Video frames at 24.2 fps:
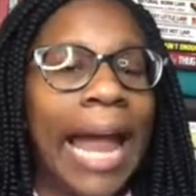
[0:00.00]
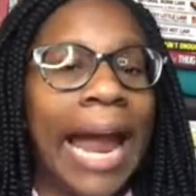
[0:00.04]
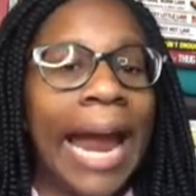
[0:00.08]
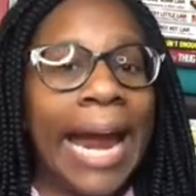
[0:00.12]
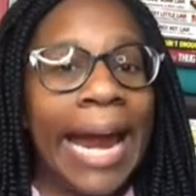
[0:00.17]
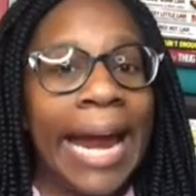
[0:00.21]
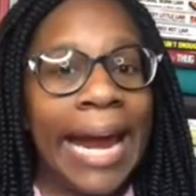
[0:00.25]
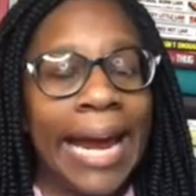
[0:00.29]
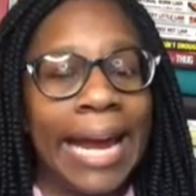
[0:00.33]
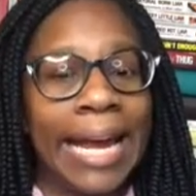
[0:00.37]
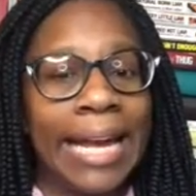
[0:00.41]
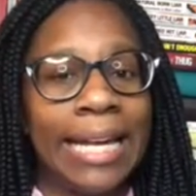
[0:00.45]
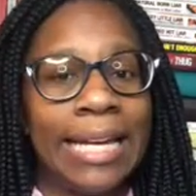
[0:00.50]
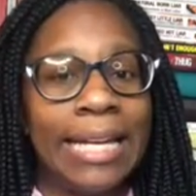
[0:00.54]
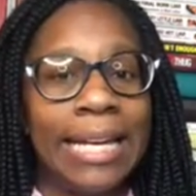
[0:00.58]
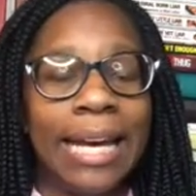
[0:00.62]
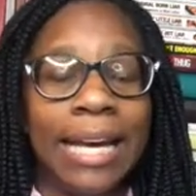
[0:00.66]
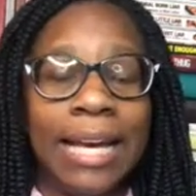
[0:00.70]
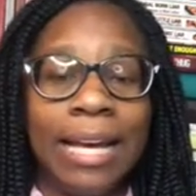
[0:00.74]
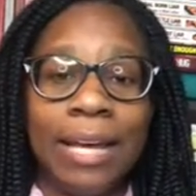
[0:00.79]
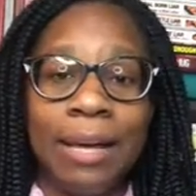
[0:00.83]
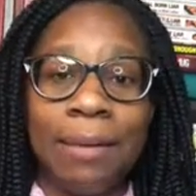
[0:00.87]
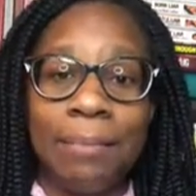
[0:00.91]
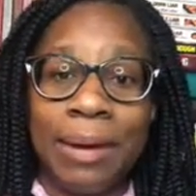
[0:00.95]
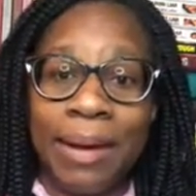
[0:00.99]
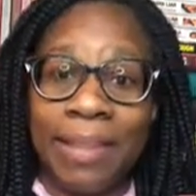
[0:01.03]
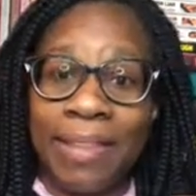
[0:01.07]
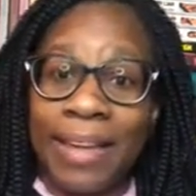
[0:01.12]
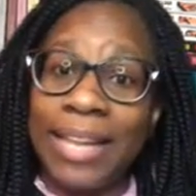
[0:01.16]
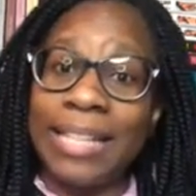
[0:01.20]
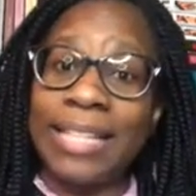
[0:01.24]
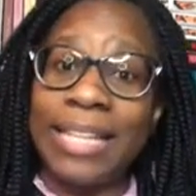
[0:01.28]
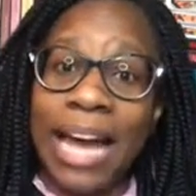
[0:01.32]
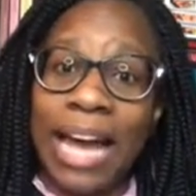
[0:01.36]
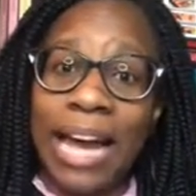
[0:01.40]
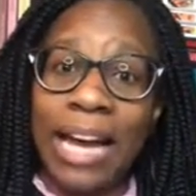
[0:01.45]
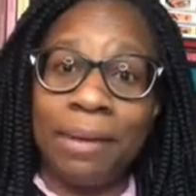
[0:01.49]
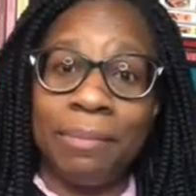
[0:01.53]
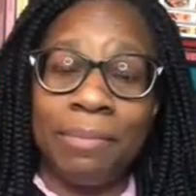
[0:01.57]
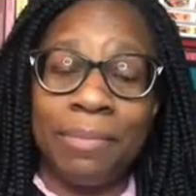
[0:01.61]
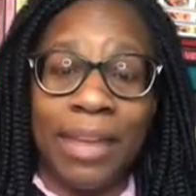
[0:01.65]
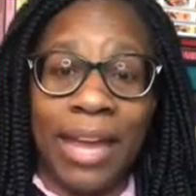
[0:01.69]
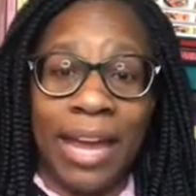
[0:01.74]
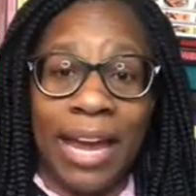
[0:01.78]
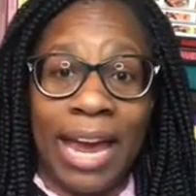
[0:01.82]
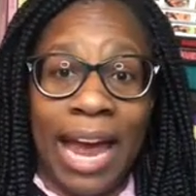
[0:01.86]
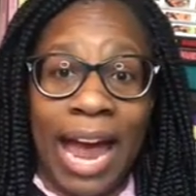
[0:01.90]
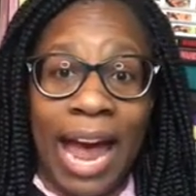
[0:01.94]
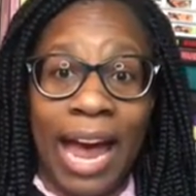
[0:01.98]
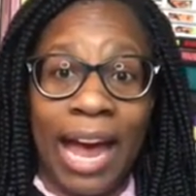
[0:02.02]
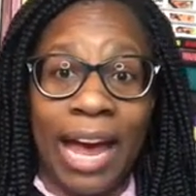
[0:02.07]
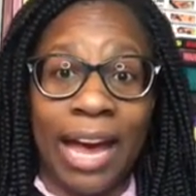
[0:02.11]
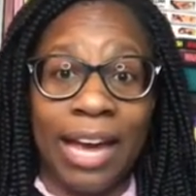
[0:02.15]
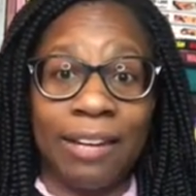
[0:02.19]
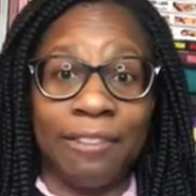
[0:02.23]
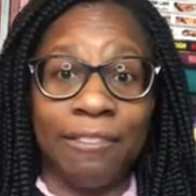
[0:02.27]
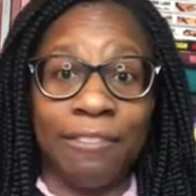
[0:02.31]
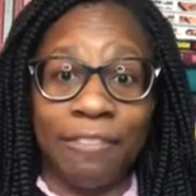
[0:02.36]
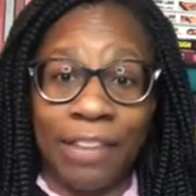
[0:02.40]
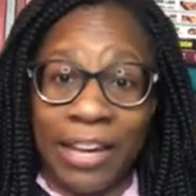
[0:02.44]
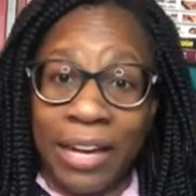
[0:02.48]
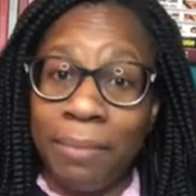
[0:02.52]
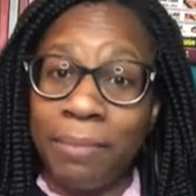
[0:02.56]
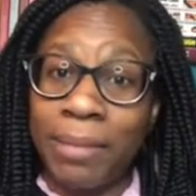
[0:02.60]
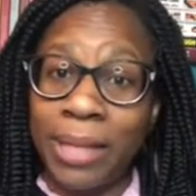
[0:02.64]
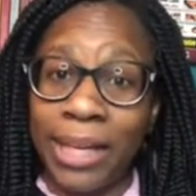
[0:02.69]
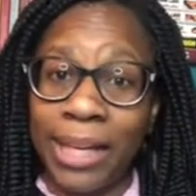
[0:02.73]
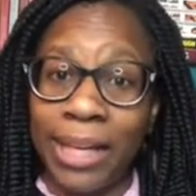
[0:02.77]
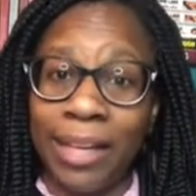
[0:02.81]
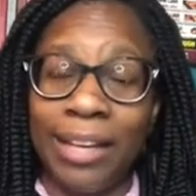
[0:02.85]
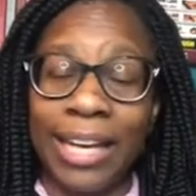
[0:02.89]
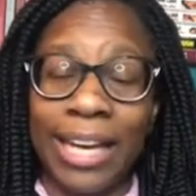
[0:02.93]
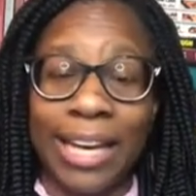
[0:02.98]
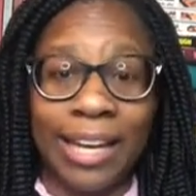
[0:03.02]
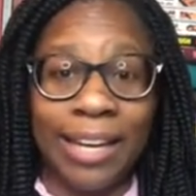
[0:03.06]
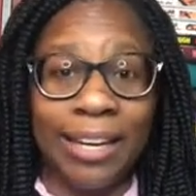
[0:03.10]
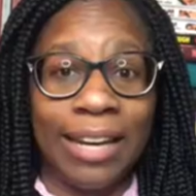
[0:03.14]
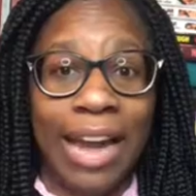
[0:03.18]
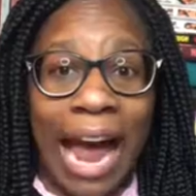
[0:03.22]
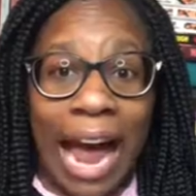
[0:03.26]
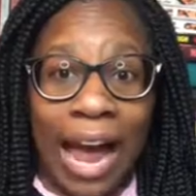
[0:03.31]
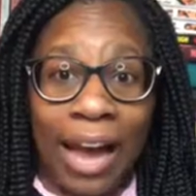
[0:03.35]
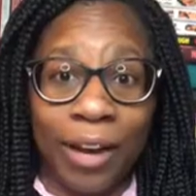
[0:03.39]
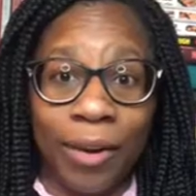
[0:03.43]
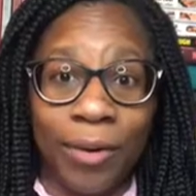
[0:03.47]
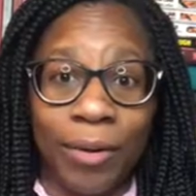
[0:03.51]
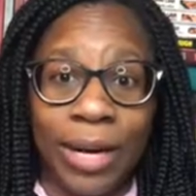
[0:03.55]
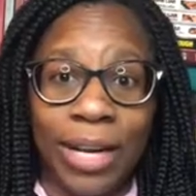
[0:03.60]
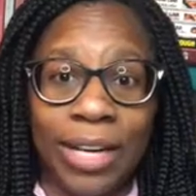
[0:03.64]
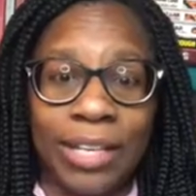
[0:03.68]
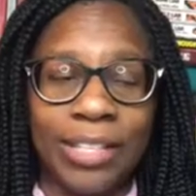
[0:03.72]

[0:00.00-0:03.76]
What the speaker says: And by that time they had family in Iowa.